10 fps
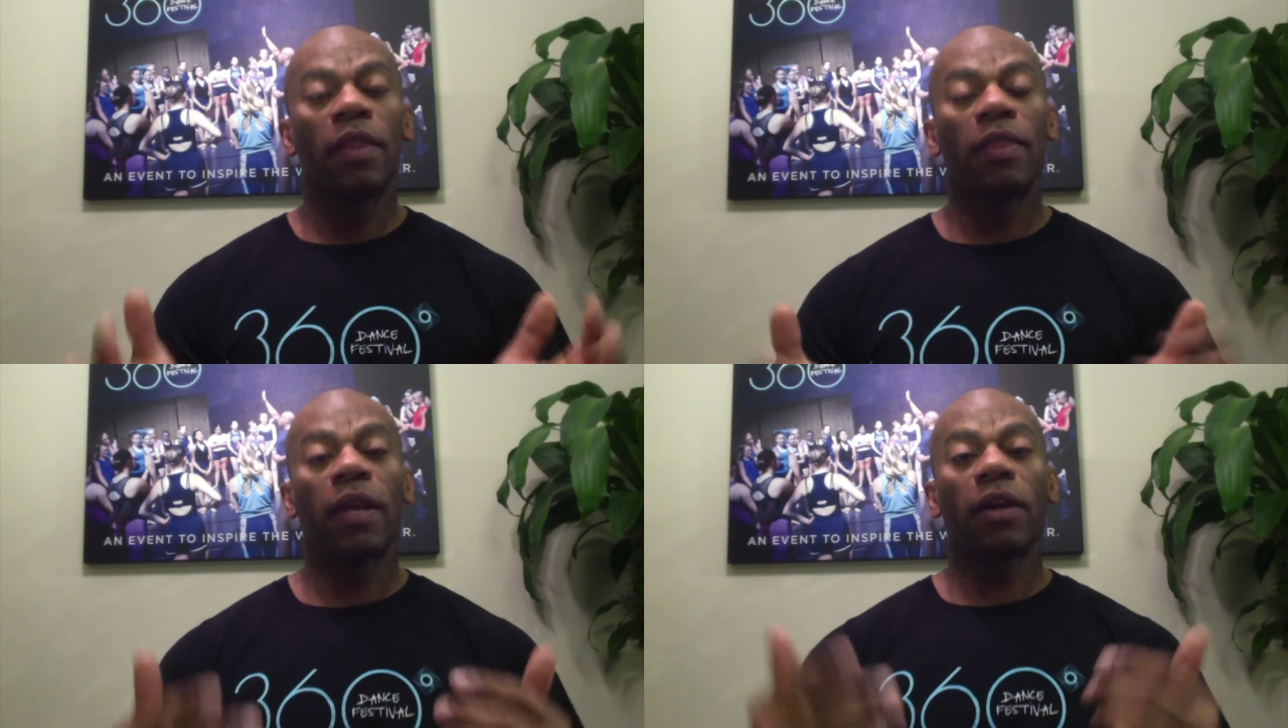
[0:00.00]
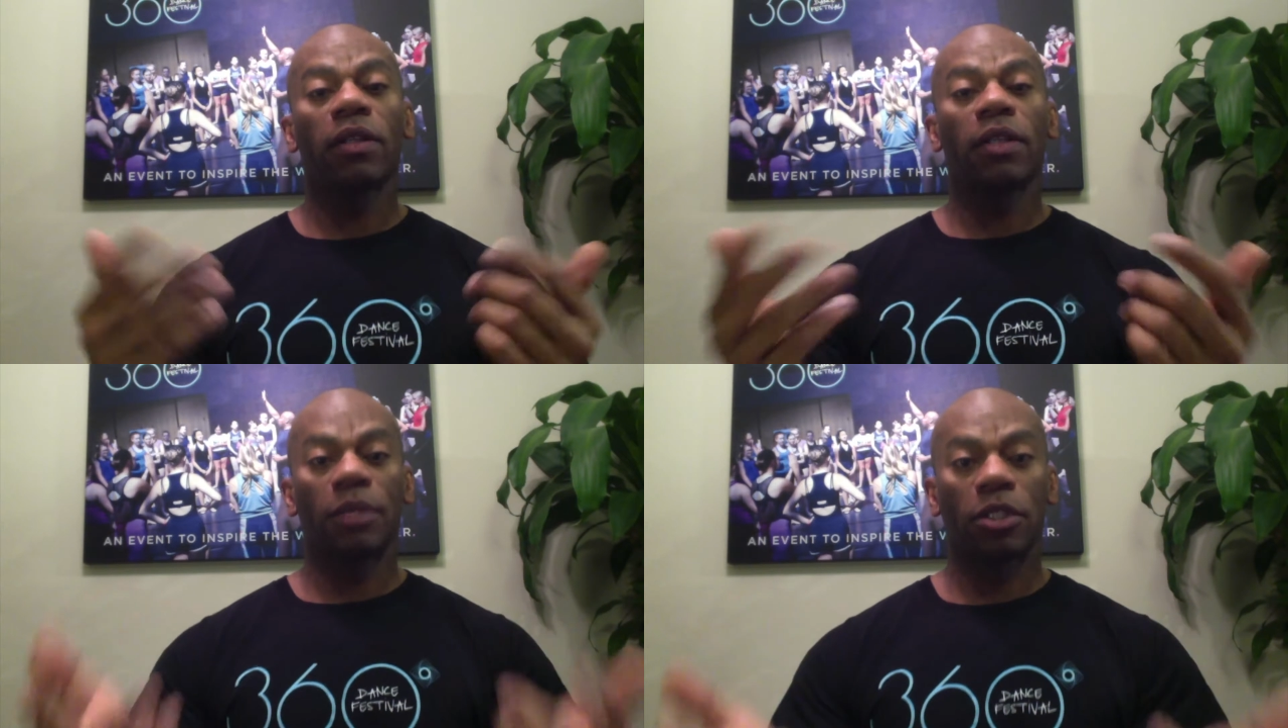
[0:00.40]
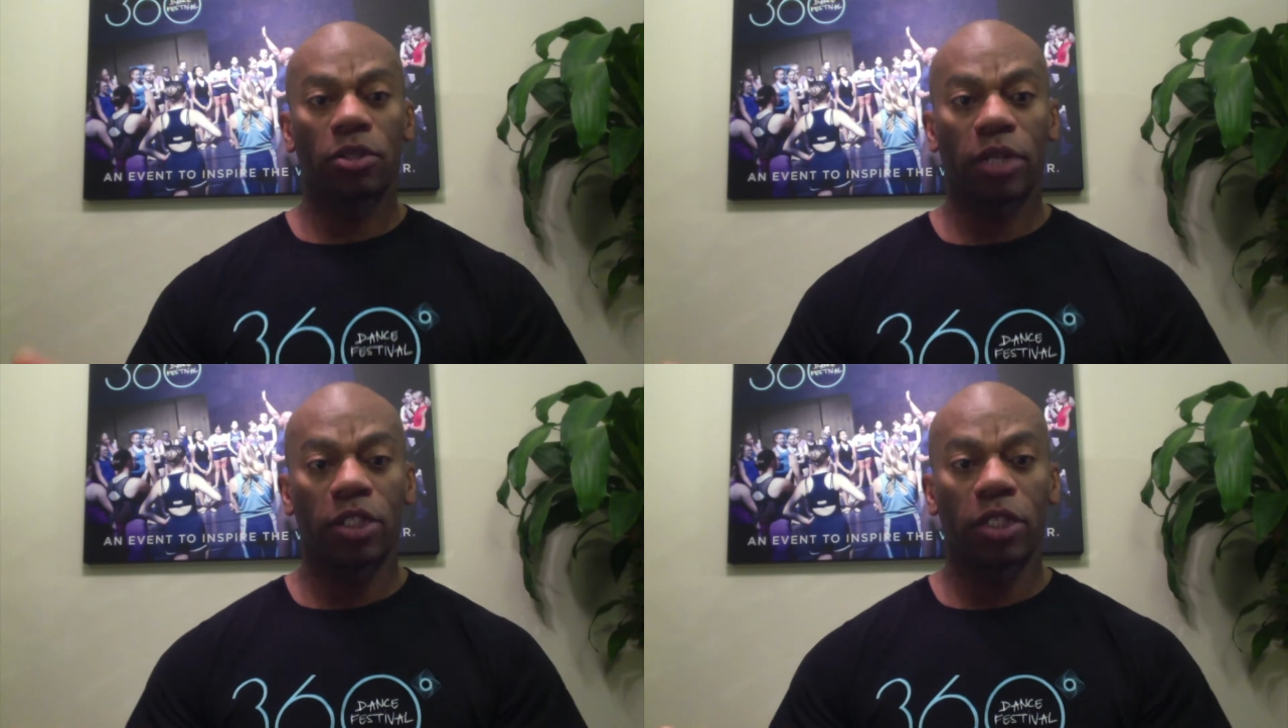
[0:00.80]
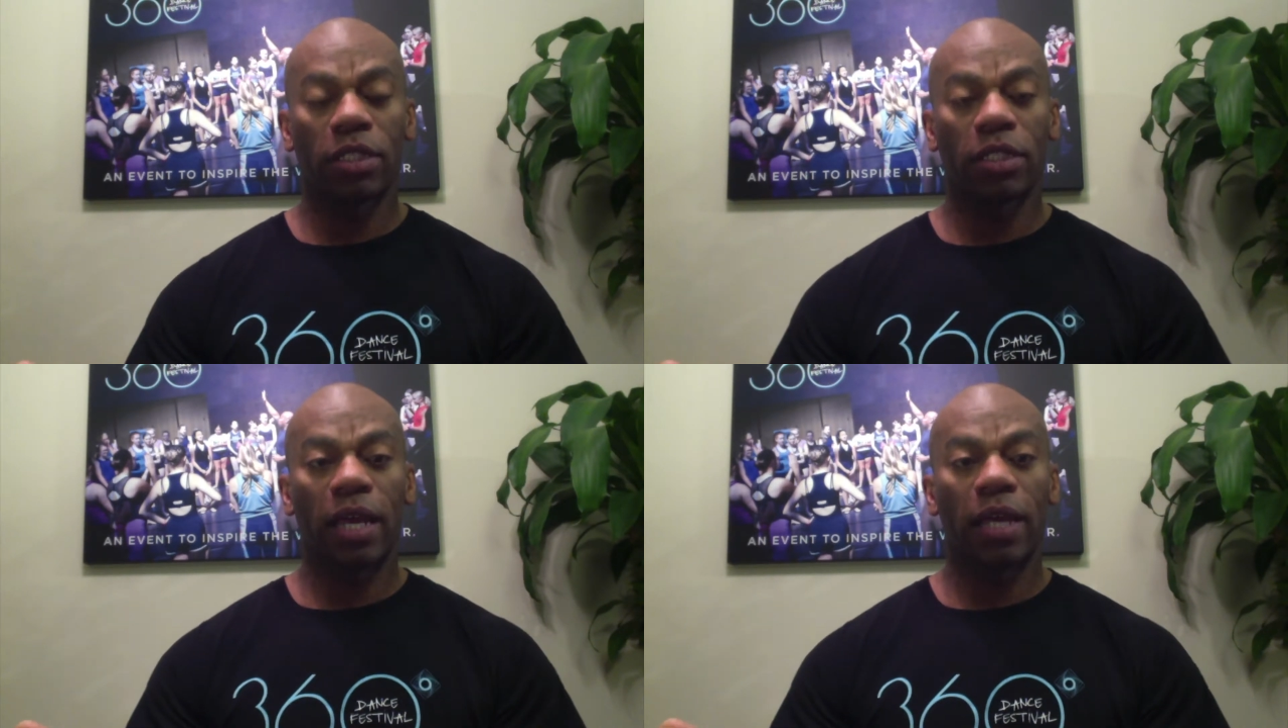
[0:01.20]
their
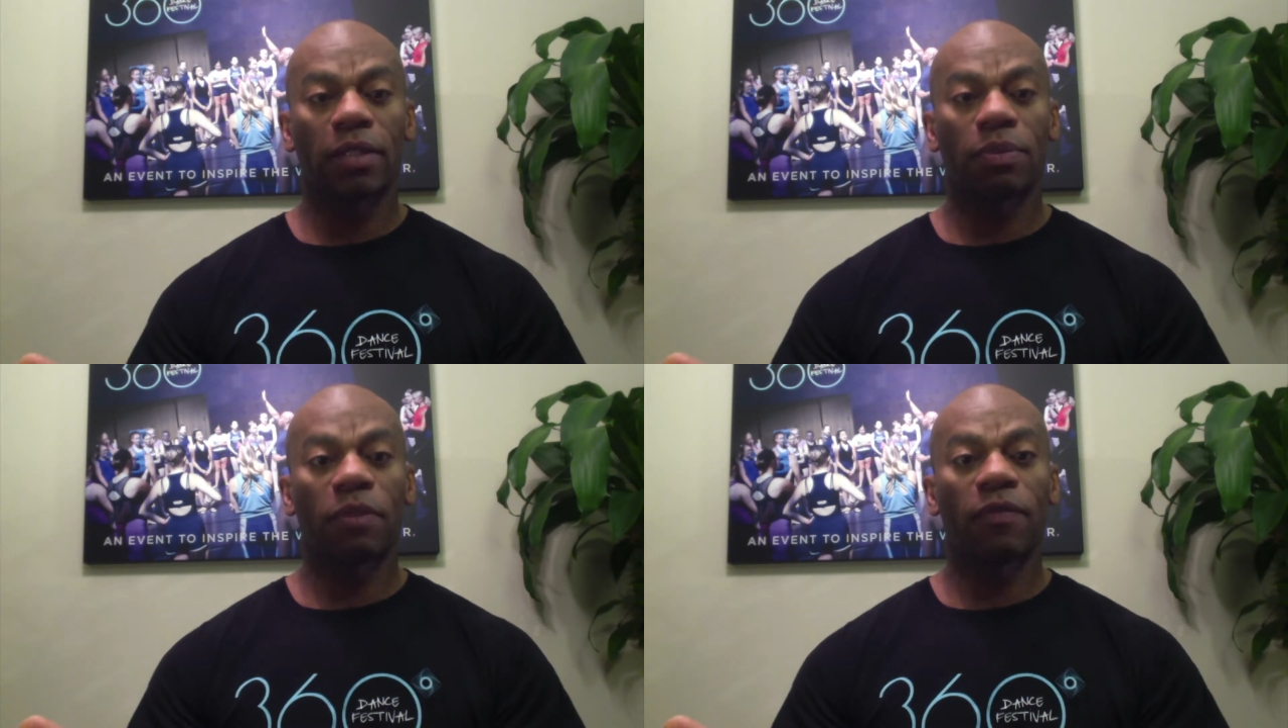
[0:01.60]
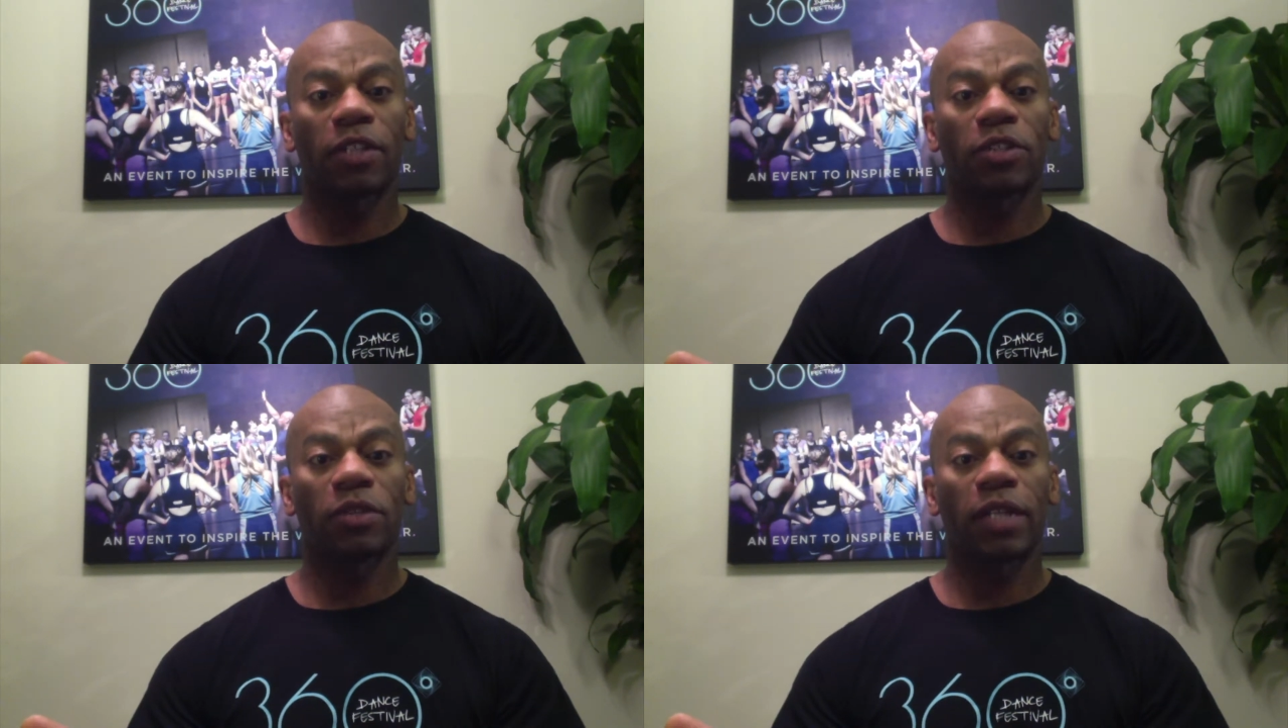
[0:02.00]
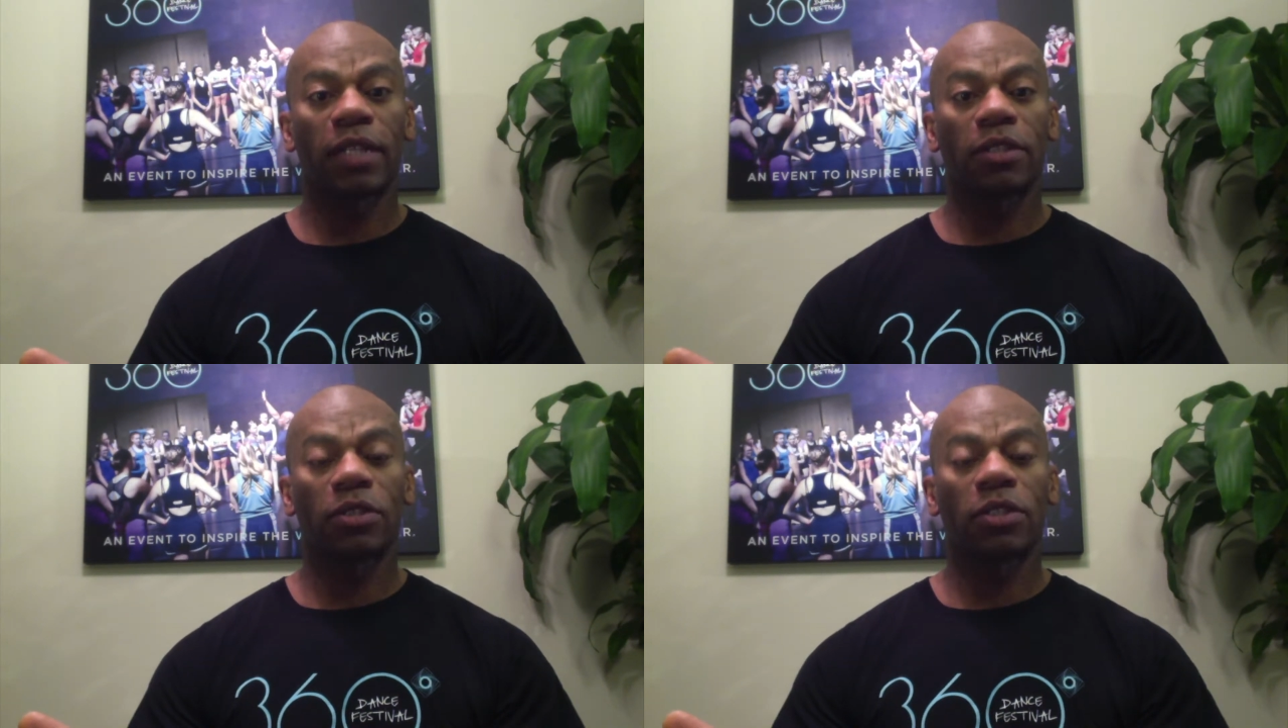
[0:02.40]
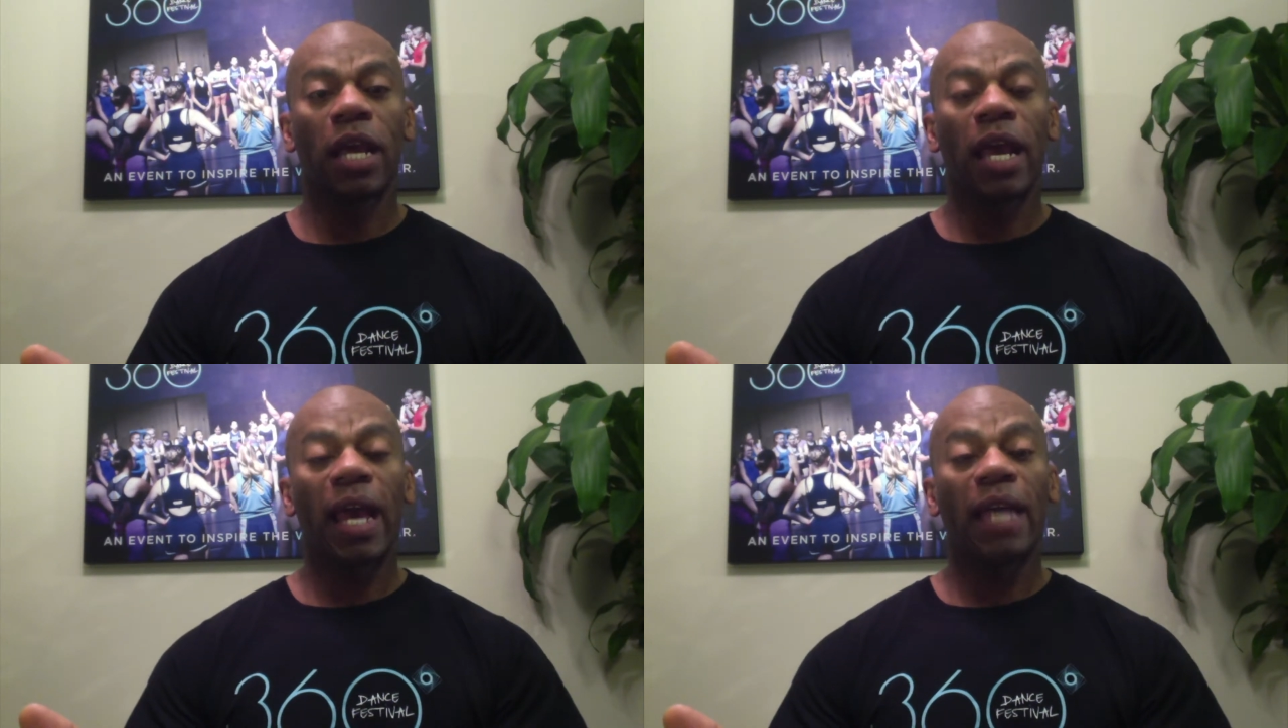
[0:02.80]
demonstrations as professional dancers
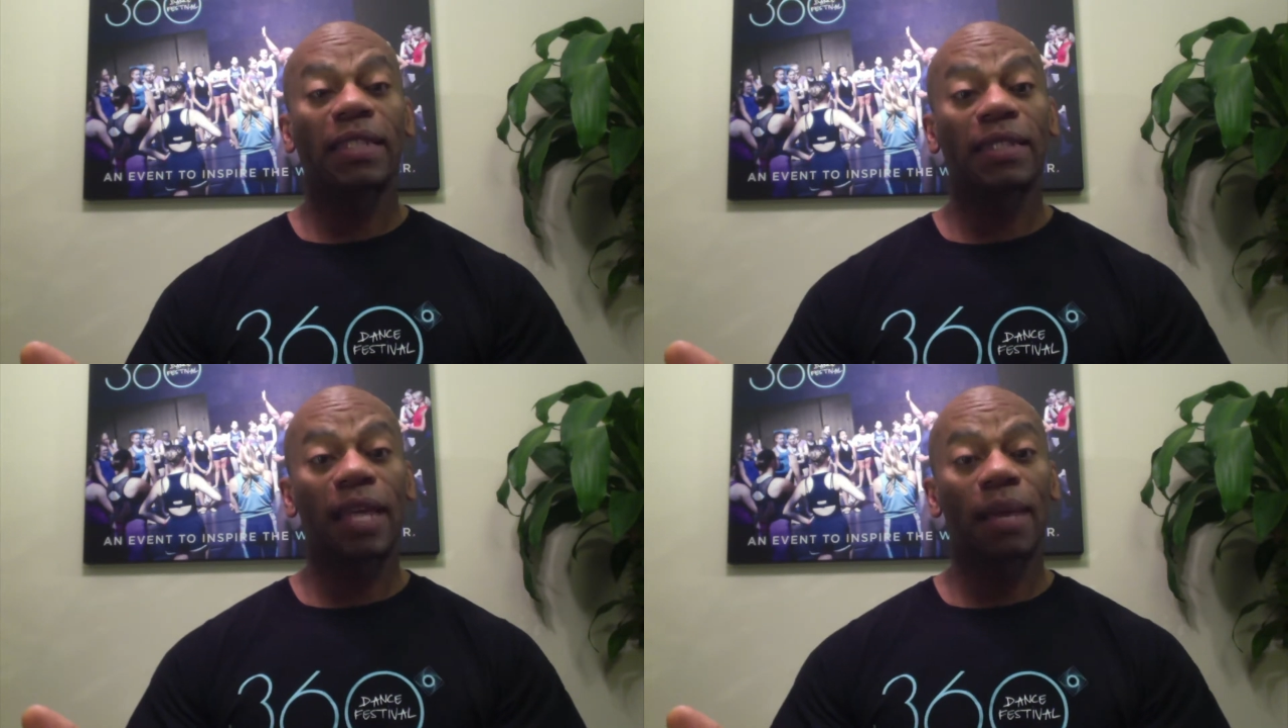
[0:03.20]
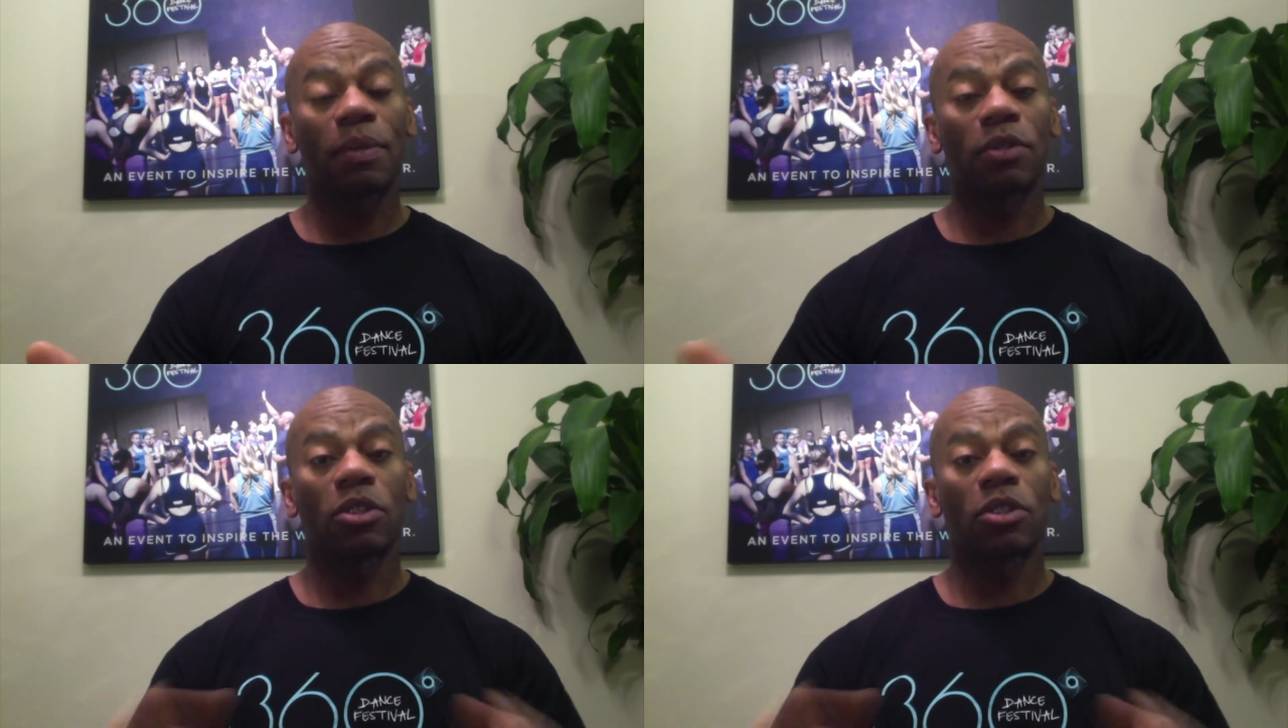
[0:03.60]
as examples.